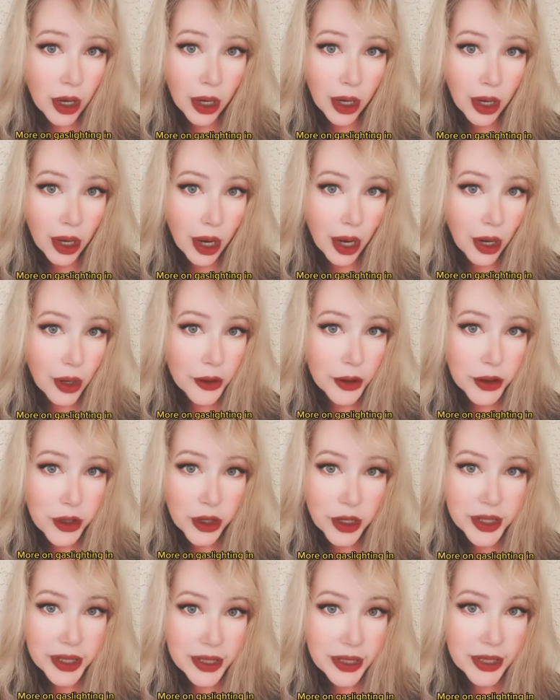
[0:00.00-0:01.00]
All the
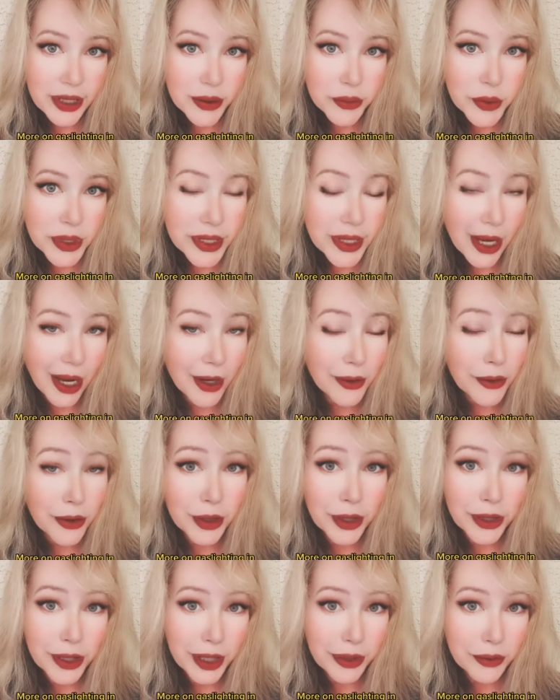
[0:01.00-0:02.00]
narcissist was ever
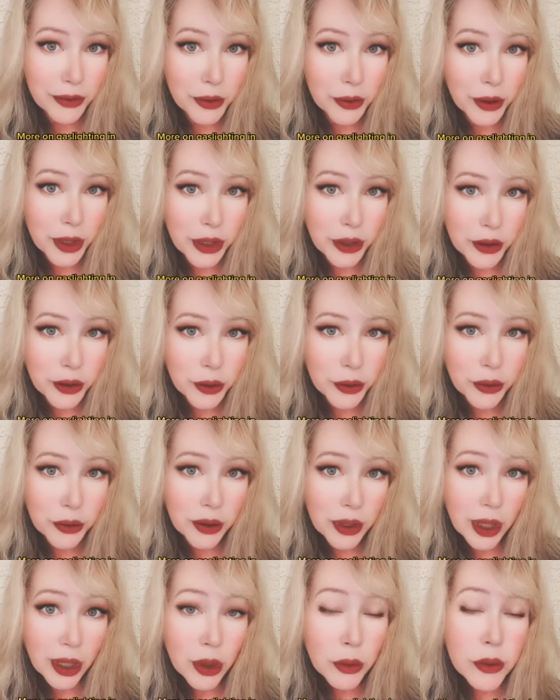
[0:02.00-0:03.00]
looking for in you
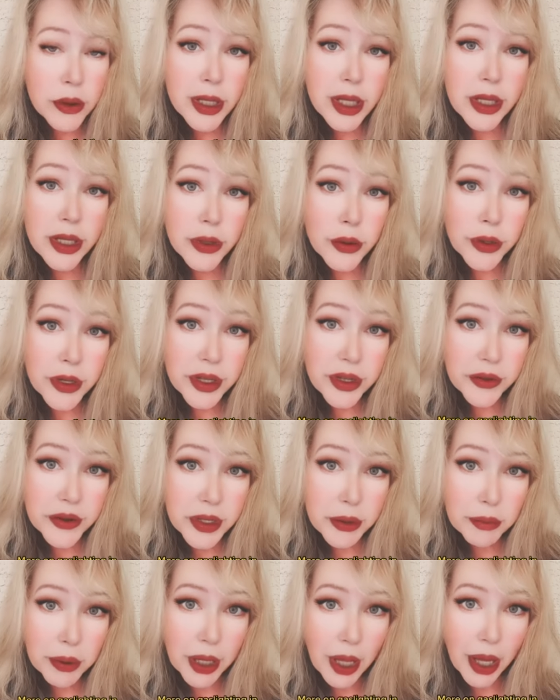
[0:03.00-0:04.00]
was a source of
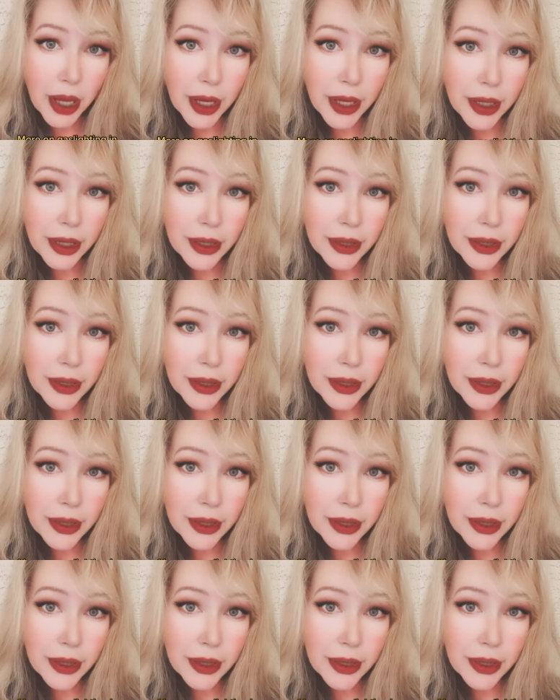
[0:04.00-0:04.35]
supply.